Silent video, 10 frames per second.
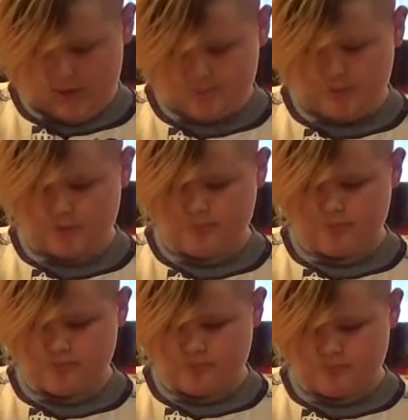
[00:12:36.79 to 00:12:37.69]
I
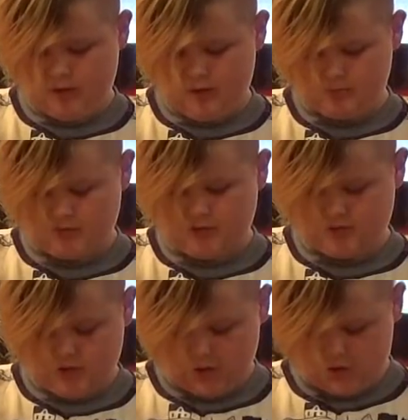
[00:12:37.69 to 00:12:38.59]
probably need
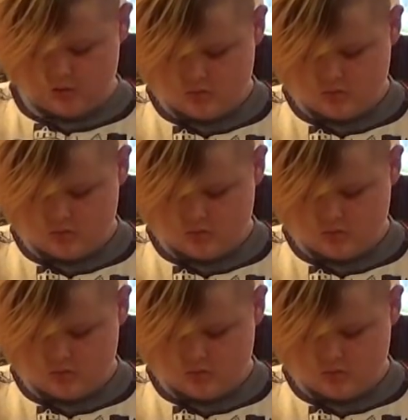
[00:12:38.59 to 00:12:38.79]
that.